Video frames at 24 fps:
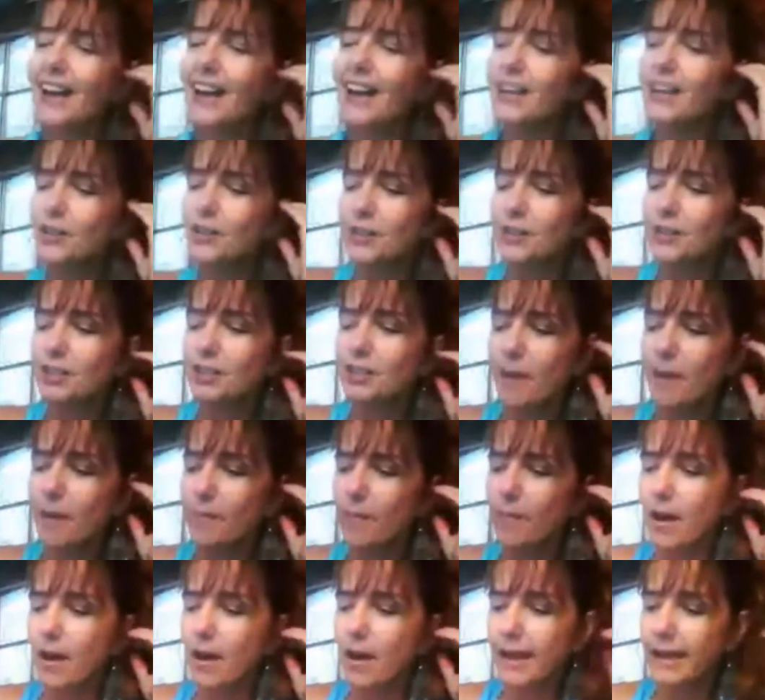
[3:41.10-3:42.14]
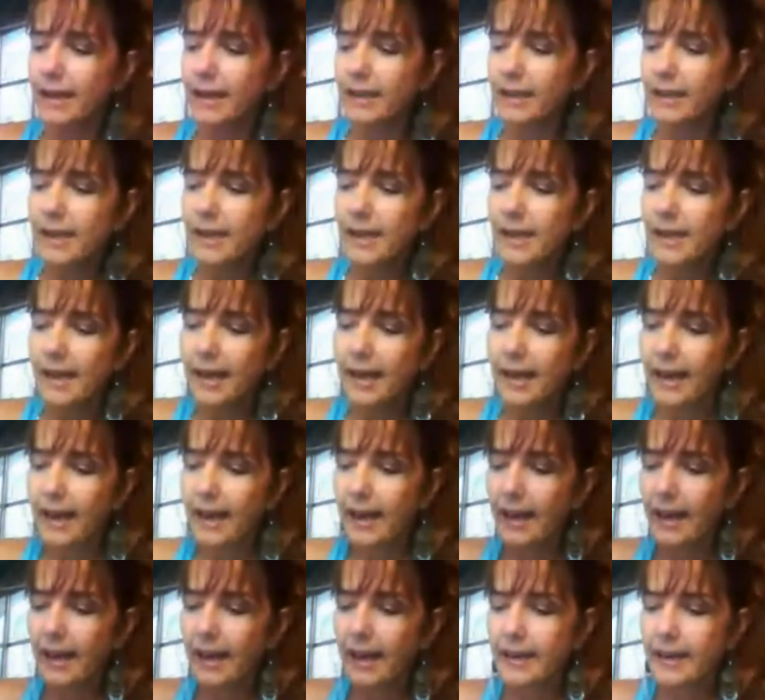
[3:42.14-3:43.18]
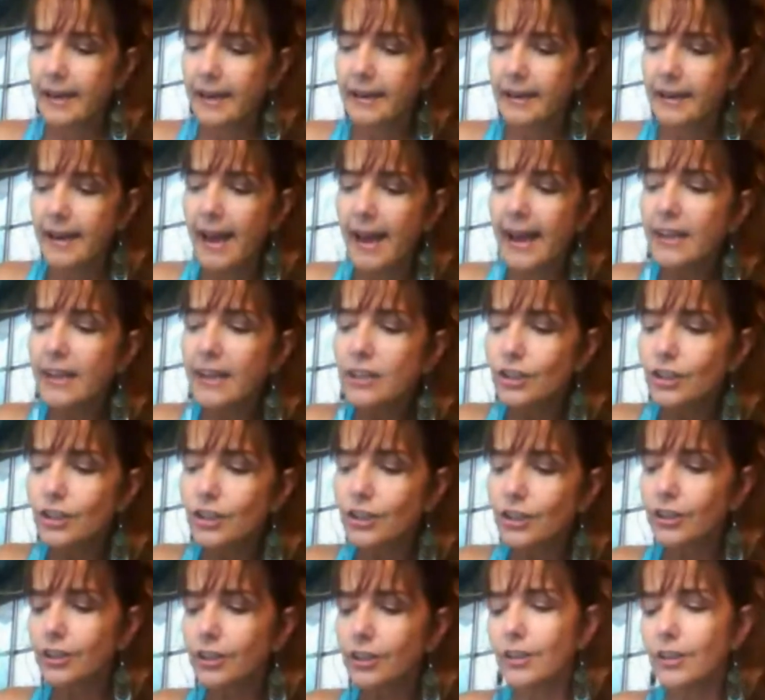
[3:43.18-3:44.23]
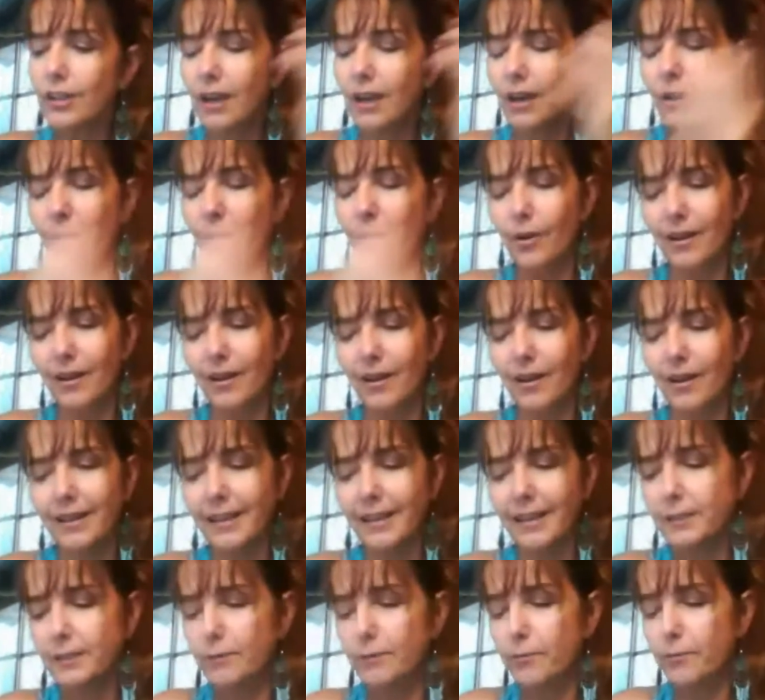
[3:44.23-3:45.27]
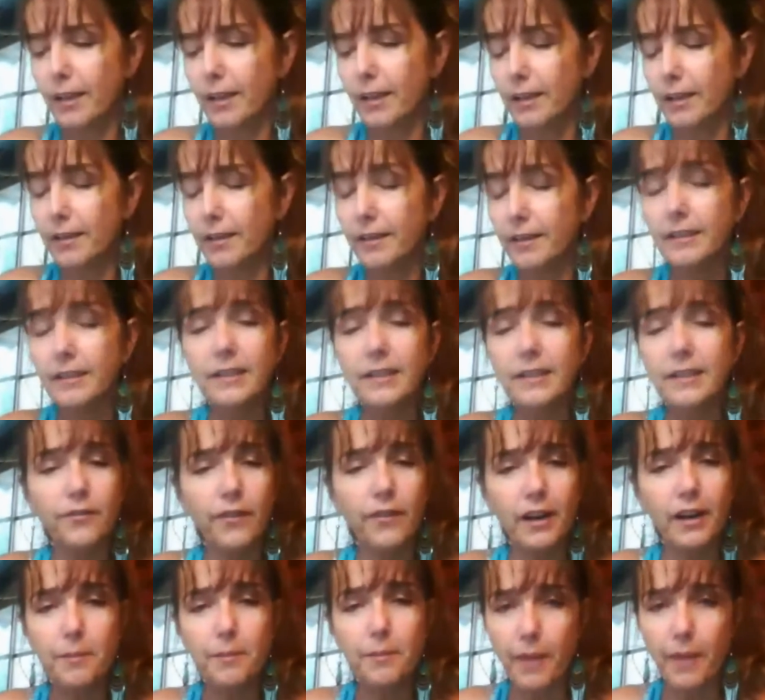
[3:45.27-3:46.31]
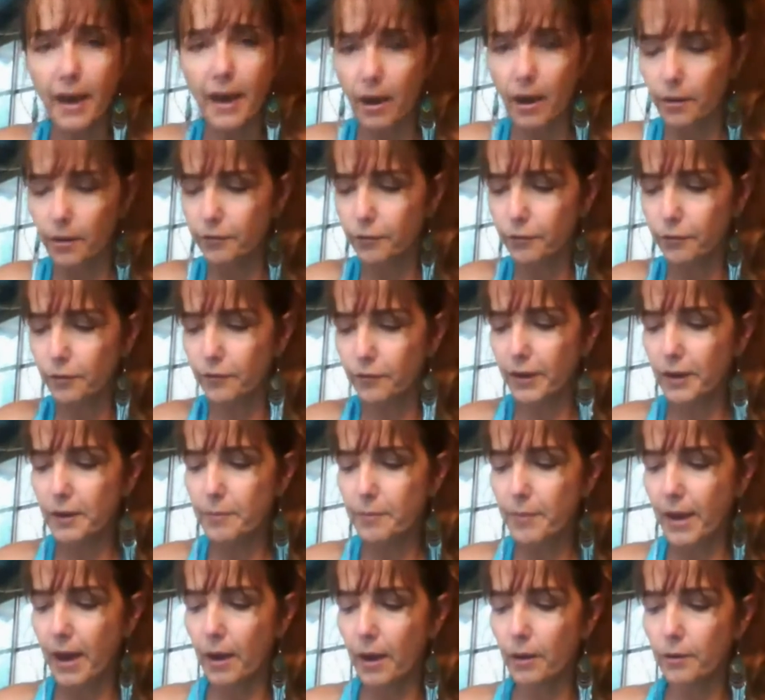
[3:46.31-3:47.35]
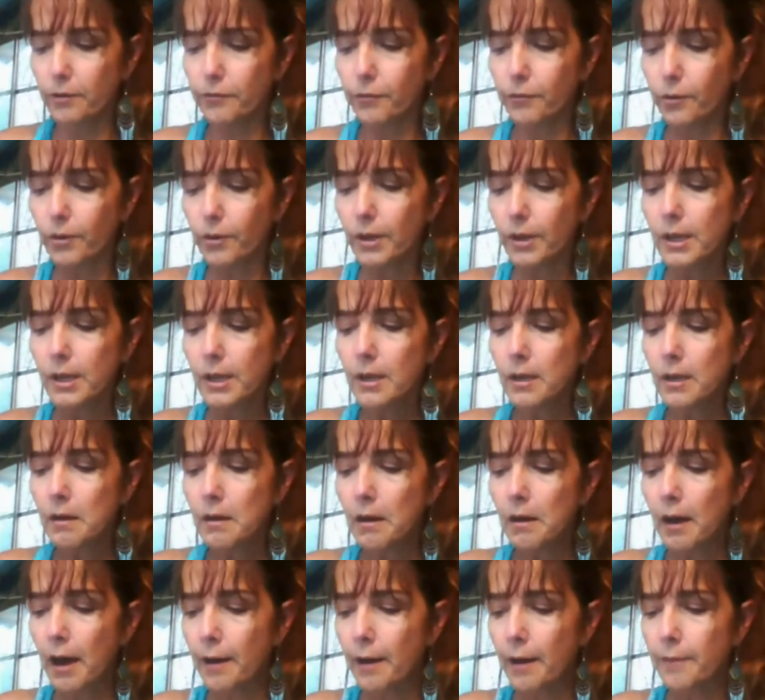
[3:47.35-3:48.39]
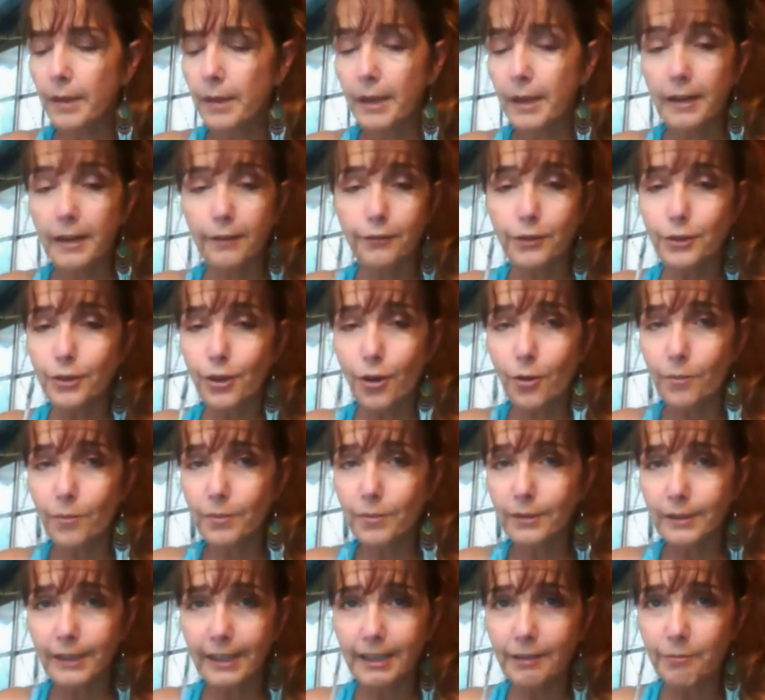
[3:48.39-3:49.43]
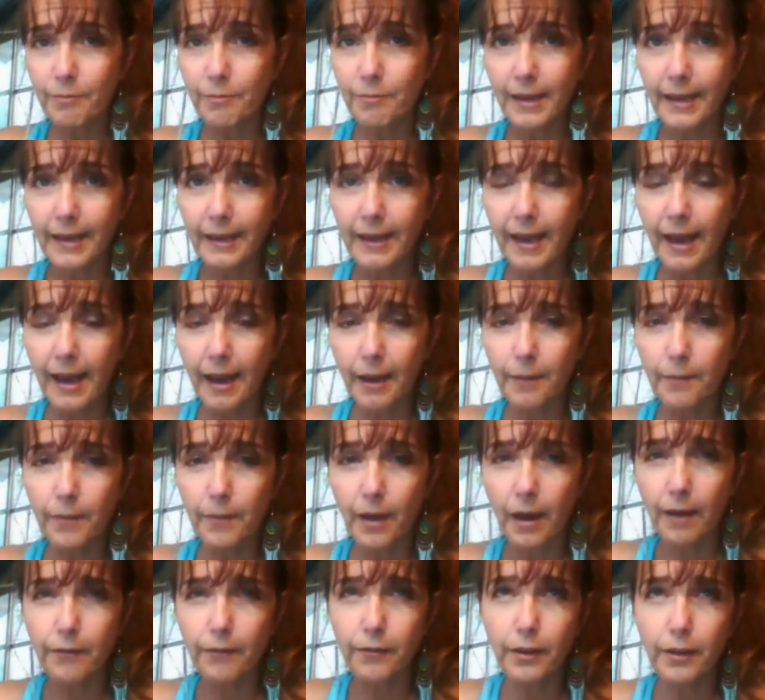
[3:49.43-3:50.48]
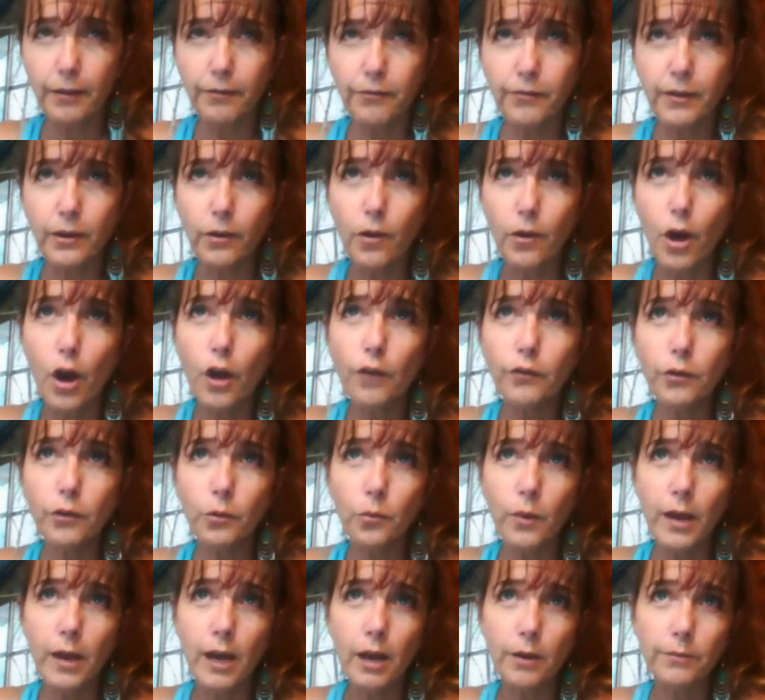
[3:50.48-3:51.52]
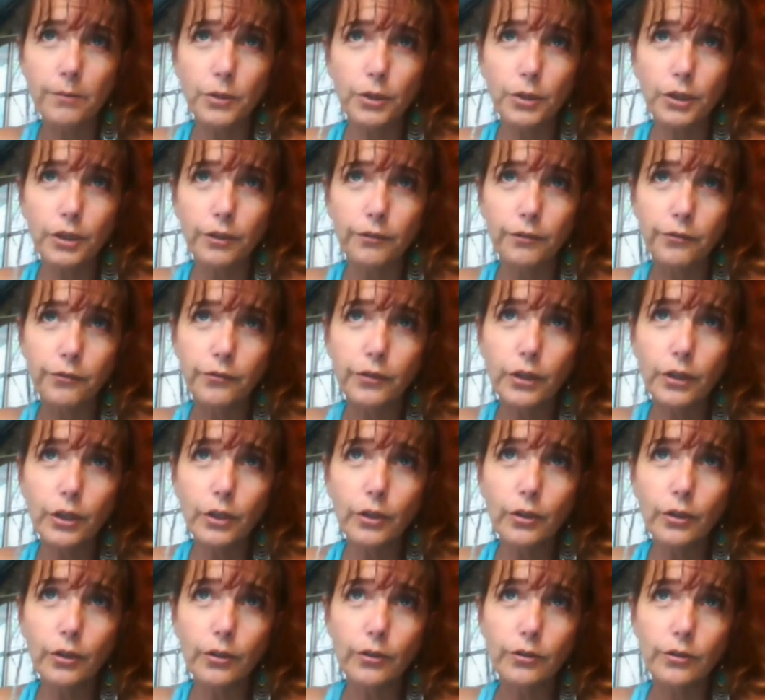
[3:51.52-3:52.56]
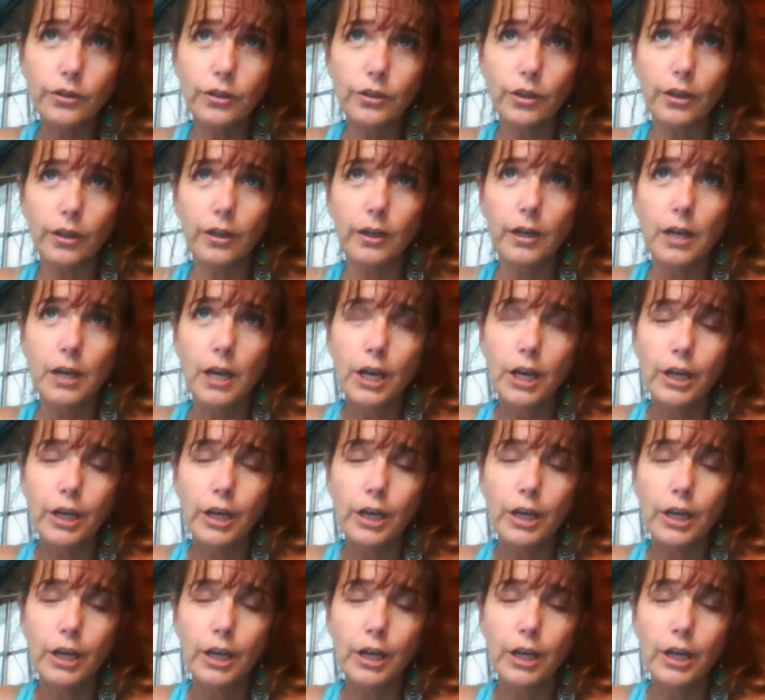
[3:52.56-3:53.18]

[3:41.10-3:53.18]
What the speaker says: I nourish my mind. And nature this is very powerful, very powerful. And if you don't believe me, feel overwhelmed or confused, or